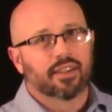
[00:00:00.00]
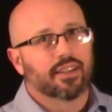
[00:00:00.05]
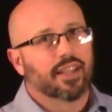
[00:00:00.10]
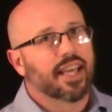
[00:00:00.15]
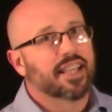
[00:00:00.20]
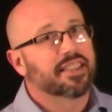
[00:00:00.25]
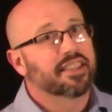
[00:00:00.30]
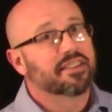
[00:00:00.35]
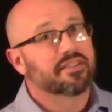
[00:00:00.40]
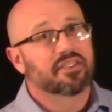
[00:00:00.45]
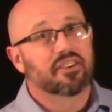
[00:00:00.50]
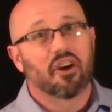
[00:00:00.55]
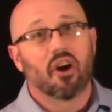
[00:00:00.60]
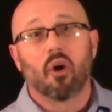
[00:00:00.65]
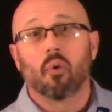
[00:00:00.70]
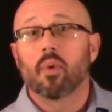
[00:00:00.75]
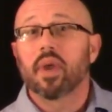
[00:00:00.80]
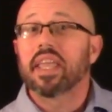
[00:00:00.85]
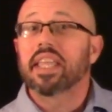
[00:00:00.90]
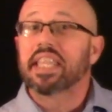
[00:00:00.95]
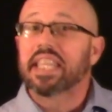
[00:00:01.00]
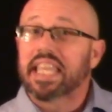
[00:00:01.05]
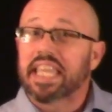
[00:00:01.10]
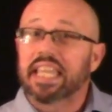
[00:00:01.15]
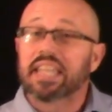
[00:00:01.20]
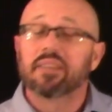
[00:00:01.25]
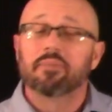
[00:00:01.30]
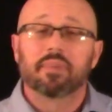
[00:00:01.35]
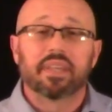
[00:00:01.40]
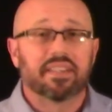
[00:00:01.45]
let this go. We
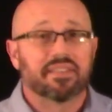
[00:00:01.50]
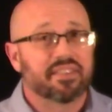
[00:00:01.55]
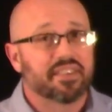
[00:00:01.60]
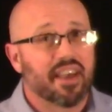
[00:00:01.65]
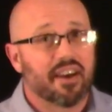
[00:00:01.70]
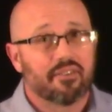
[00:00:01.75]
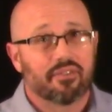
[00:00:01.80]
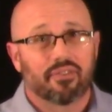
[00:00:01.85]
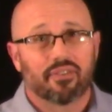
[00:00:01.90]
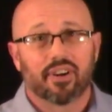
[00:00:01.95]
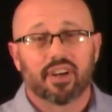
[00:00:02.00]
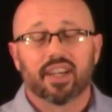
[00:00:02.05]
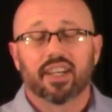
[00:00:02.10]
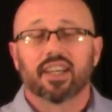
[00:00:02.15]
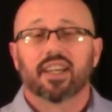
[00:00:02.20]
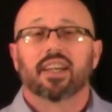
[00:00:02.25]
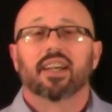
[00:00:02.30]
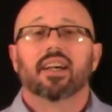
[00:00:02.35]
need to be set free.